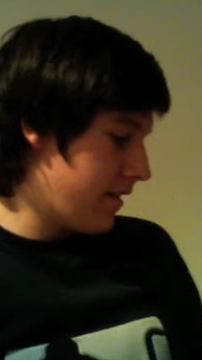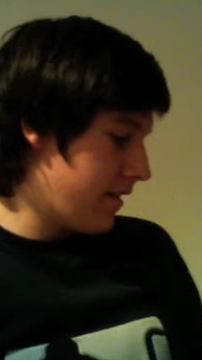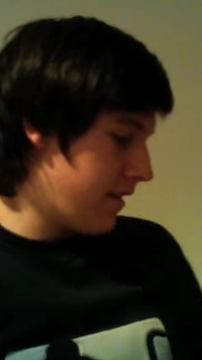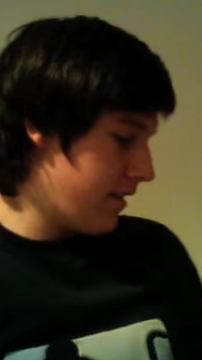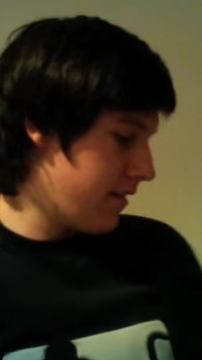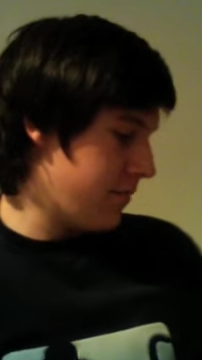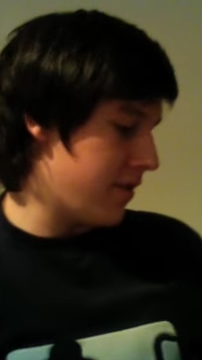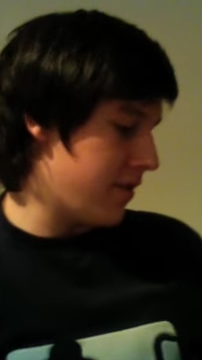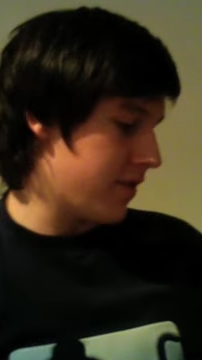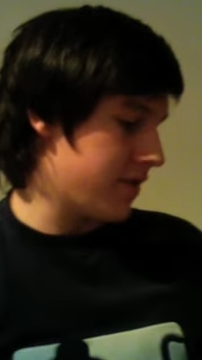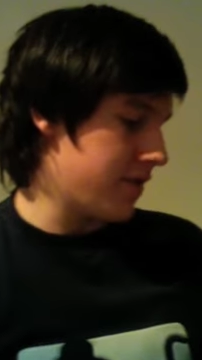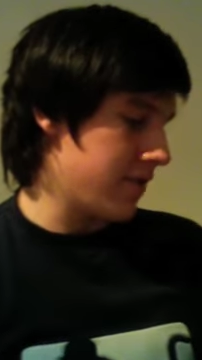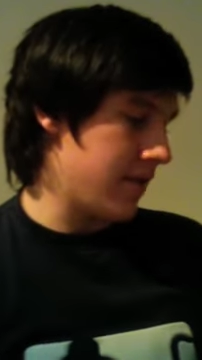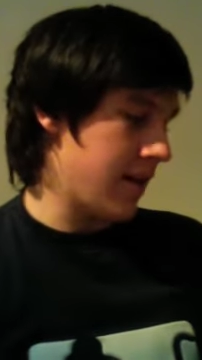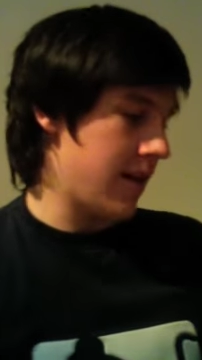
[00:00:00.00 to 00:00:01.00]
In the box
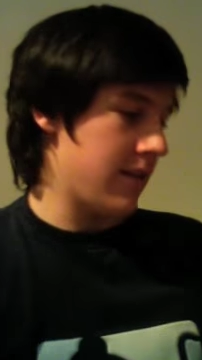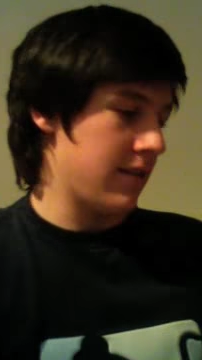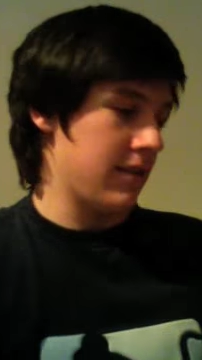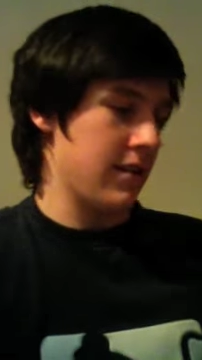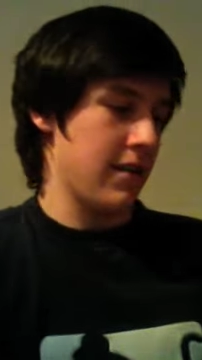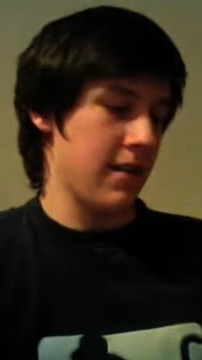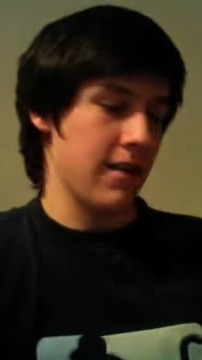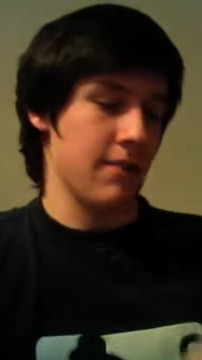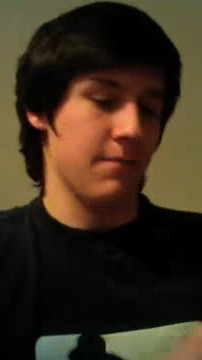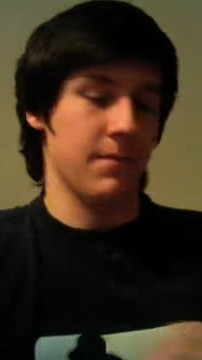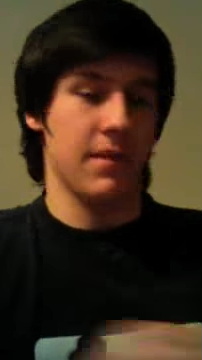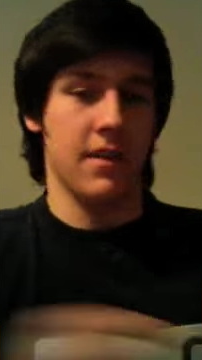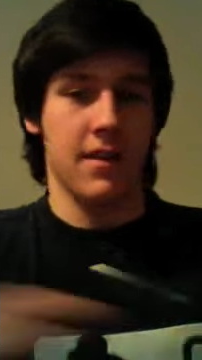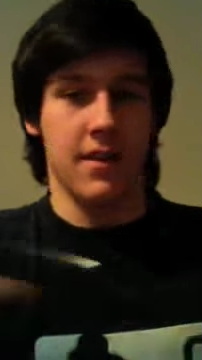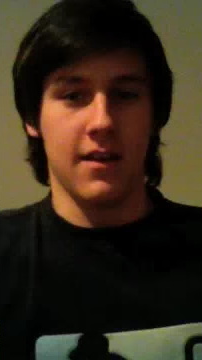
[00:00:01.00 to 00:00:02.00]
you get
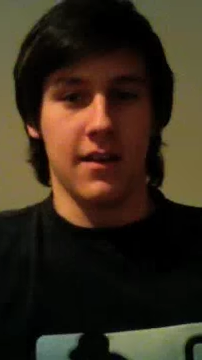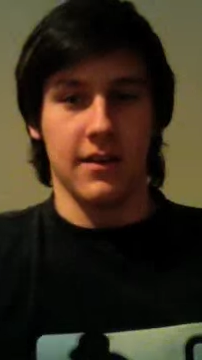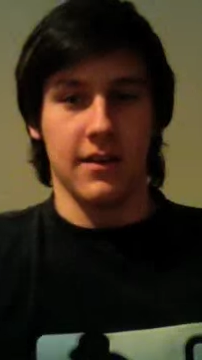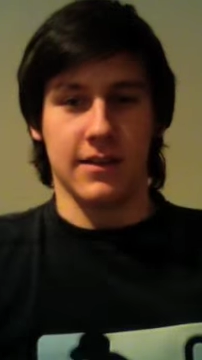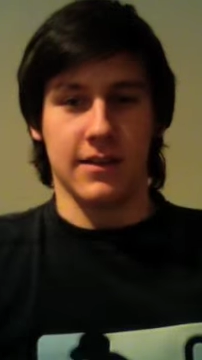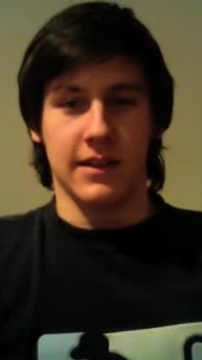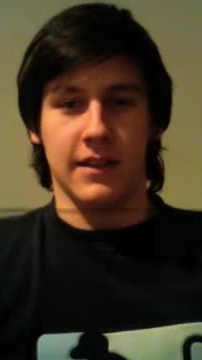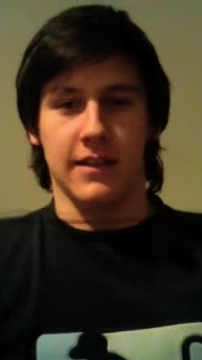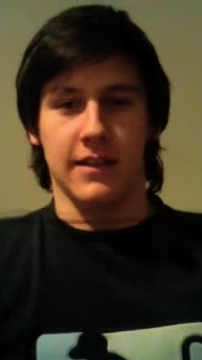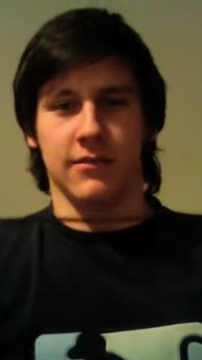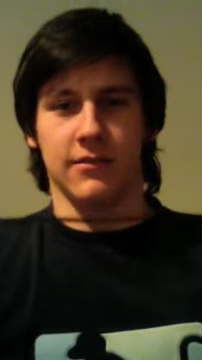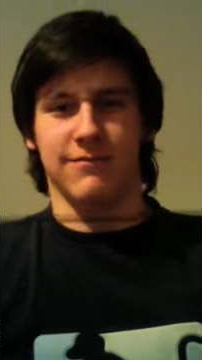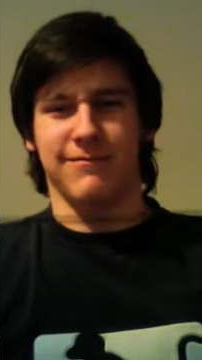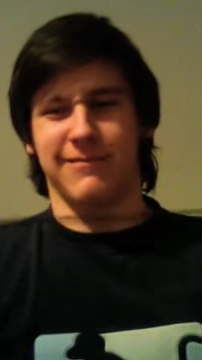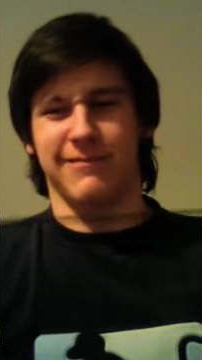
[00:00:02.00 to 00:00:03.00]
this
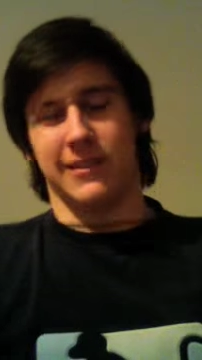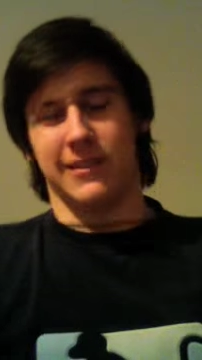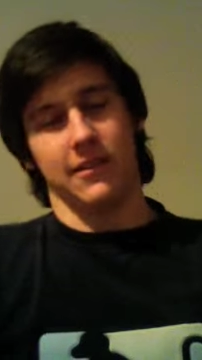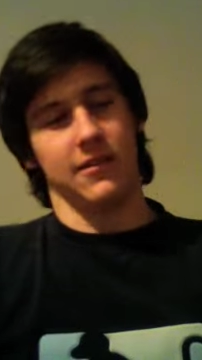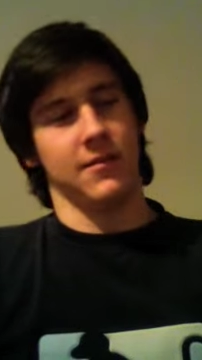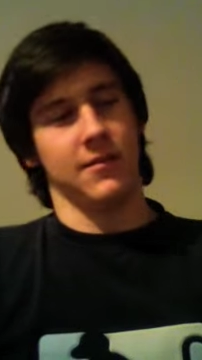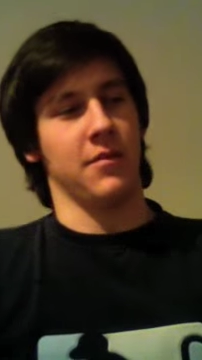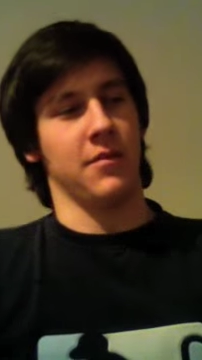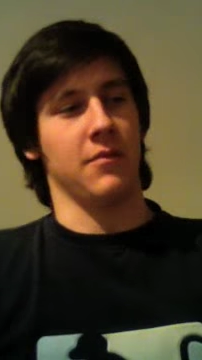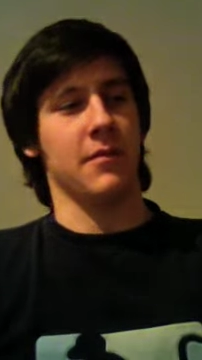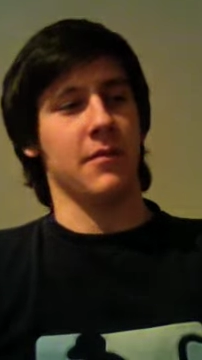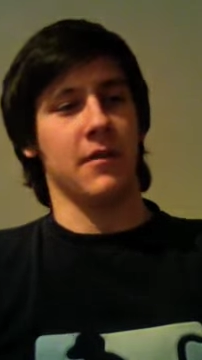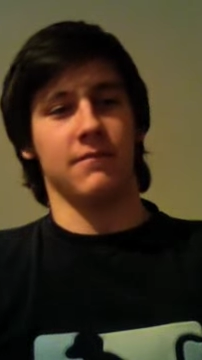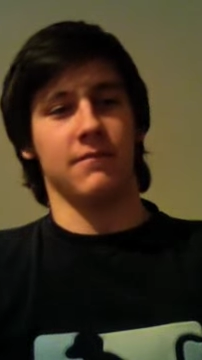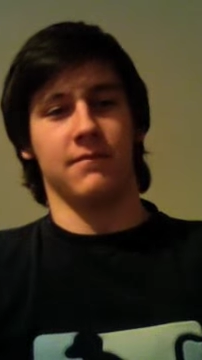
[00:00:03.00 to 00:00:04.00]
little, I don't know, it's probably
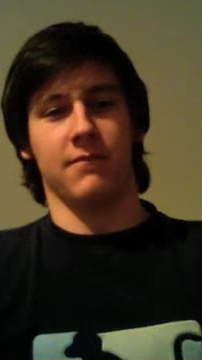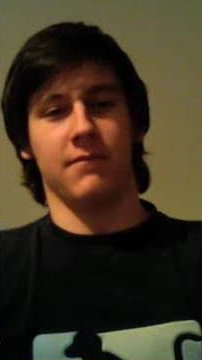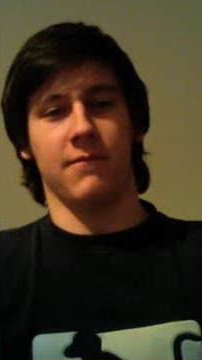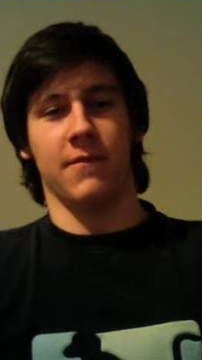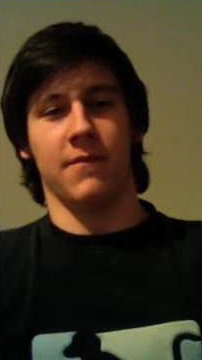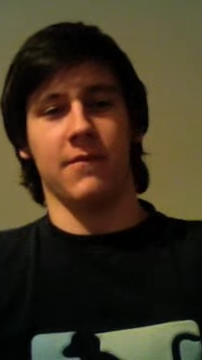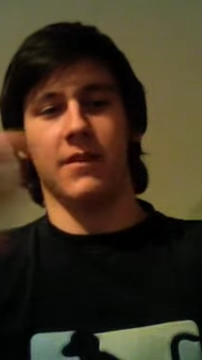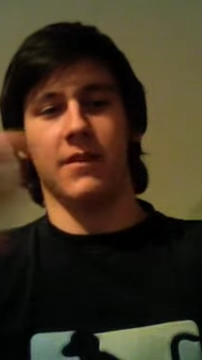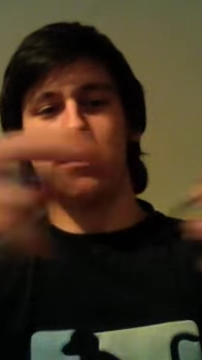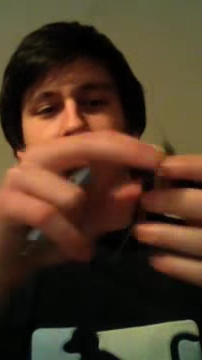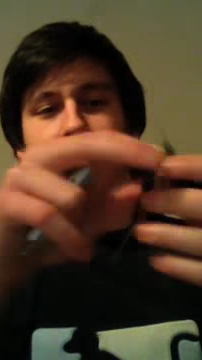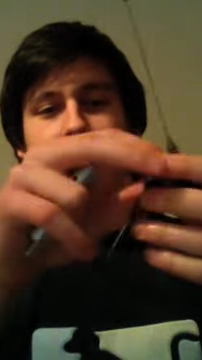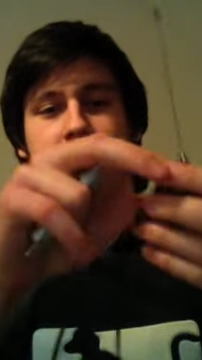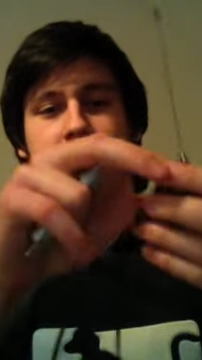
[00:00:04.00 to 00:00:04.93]
about 50-60